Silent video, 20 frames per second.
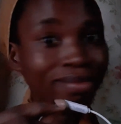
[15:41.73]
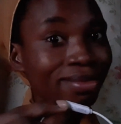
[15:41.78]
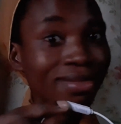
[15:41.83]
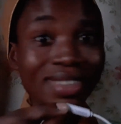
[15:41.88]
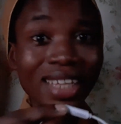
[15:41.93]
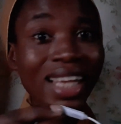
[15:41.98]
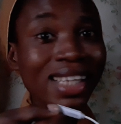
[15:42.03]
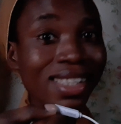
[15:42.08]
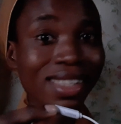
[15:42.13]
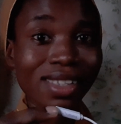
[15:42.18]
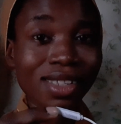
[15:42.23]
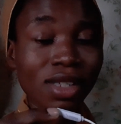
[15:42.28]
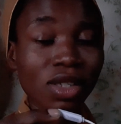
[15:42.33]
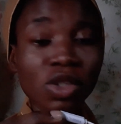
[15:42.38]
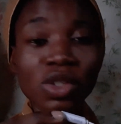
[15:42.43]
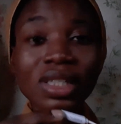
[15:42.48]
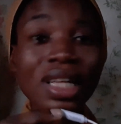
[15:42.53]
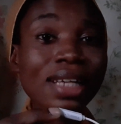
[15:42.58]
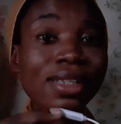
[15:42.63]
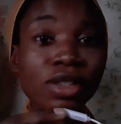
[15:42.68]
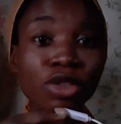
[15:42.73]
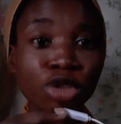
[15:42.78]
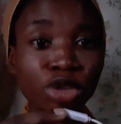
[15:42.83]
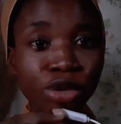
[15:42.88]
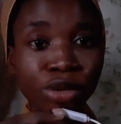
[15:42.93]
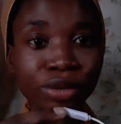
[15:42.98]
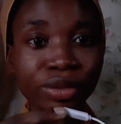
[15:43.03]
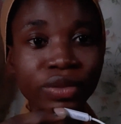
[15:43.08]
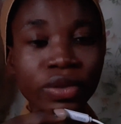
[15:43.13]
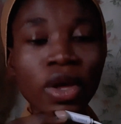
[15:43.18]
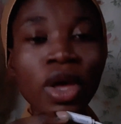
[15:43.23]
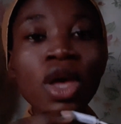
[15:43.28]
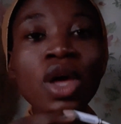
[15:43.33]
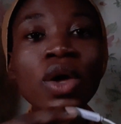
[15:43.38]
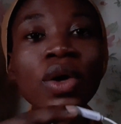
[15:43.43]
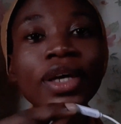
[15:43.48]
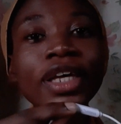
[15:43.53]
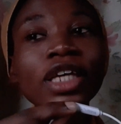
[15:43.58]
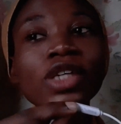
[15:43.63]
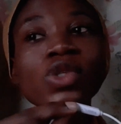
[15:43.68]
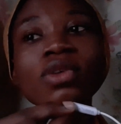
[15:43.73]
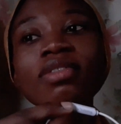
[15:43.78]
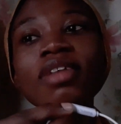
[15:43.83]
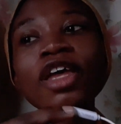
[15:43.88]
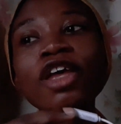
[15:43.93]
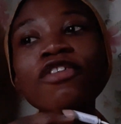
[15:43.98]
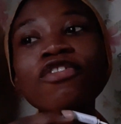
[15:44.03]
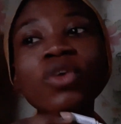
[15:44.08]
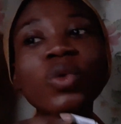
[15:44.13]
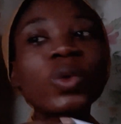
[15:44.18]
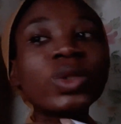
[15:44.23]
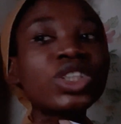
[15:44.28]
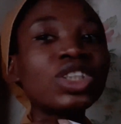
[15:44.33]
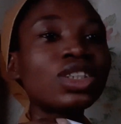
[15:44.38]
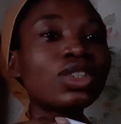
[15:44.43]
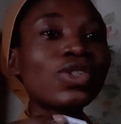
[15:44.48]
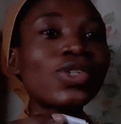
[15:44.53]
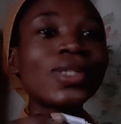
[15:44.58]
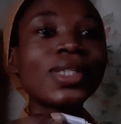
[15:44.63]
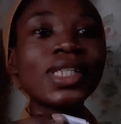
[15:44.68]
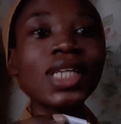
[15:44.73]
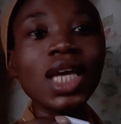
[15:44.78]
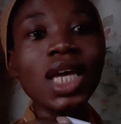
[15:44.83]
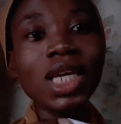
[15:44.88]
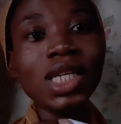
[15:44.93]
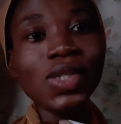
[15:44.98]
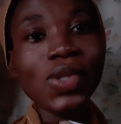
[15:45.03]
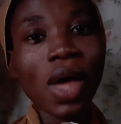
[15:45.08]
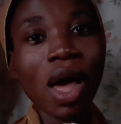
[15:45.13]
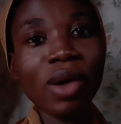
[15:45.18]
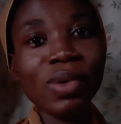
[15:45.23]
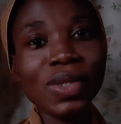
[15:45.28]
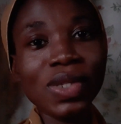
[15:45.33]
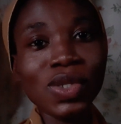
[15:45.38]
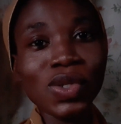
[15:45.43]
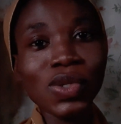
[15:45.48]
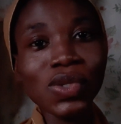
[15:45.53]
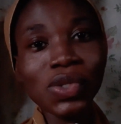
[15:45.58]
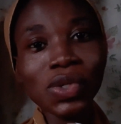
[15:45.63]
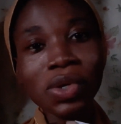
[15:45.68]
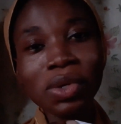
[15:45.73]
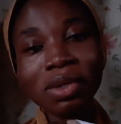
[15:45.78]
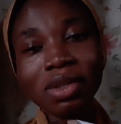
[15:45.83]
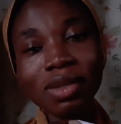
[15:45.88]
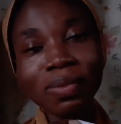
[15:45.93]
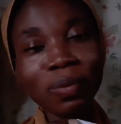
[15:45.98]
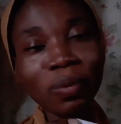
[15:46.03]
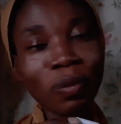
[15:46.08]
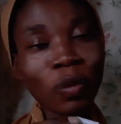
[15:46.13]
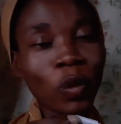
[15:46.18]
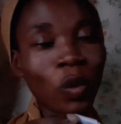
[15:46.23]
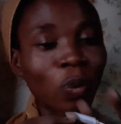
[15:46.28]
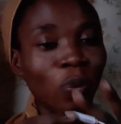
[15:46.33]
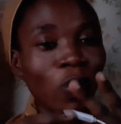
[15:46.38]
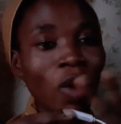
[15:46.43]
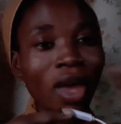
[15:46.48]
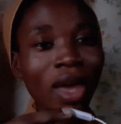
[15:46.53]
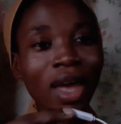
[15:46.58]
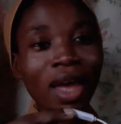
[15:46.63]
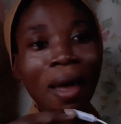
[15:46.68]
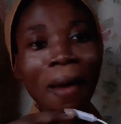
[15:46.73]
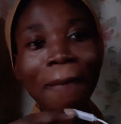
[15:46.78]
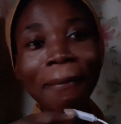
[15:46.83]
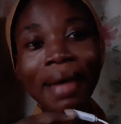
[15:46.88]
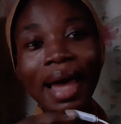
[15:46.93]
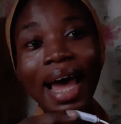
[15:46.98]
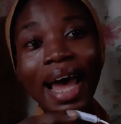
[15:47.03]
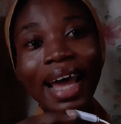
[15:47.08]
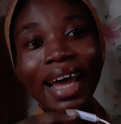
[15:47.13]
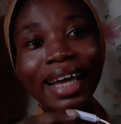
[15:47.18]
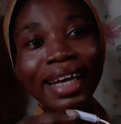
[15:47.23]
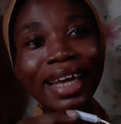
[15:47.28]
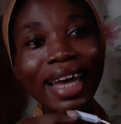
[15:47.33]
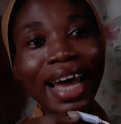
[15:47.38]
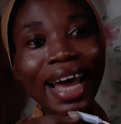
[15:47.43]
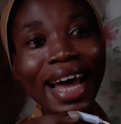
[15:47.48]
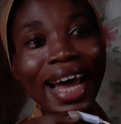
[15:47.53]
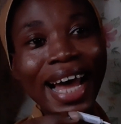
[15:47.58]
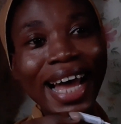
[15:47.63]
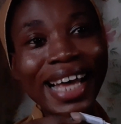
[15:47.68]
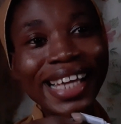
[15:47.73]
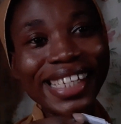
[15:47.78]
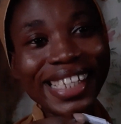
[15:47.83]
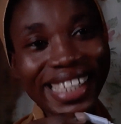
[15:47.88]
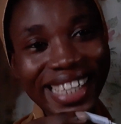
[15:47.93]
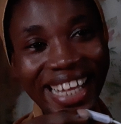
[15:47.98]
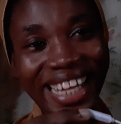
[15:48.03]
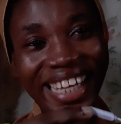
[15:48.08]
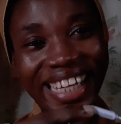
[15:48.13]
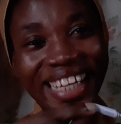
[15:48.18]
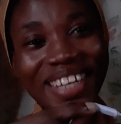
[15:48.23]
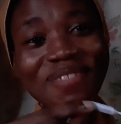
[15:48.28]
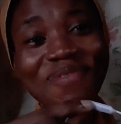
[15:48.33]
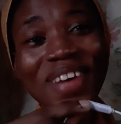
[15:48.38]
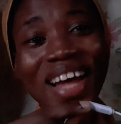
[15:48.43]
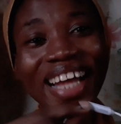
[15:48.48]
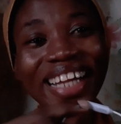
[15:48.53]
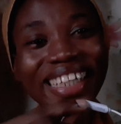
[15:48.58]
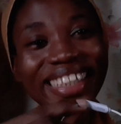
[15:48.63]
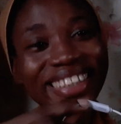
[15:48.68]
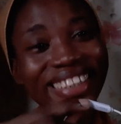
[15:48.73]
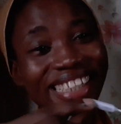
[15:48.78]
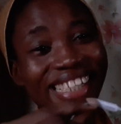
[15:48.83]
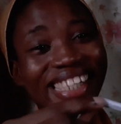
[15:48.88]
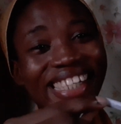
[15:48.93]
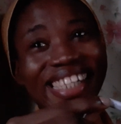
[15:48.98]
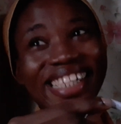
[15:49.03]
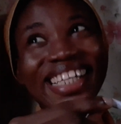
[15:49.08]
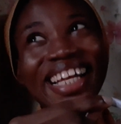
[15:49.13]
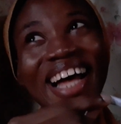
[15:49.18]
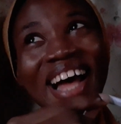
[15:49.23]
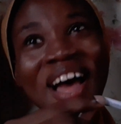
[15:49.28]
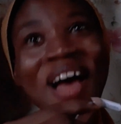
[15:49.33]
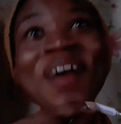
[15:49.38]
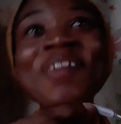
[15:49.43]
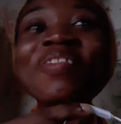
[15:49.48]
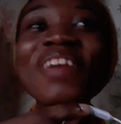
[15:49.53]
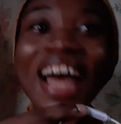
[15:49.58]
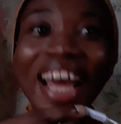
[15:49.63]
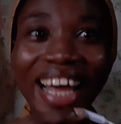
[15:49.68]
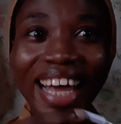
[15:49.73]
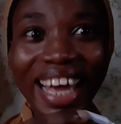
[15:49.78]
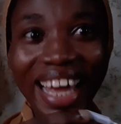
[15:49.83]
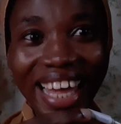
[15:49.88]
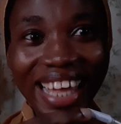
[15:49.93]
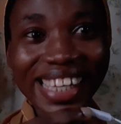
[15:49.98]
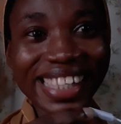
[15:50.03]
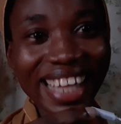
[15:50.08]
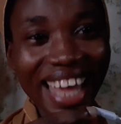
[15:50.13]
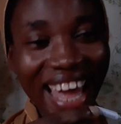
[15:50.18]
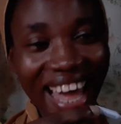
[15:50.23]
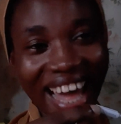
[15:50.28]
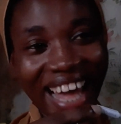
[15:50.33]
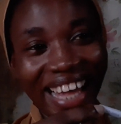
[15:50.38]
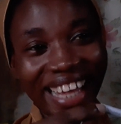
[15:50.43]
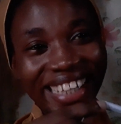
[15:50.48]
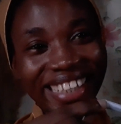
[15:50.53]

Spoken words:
That's it. That's the truth. Okay, so thank you for watching today. So I'll see you soon. Bye guys. Bye ladies. Bye guys. Yeah.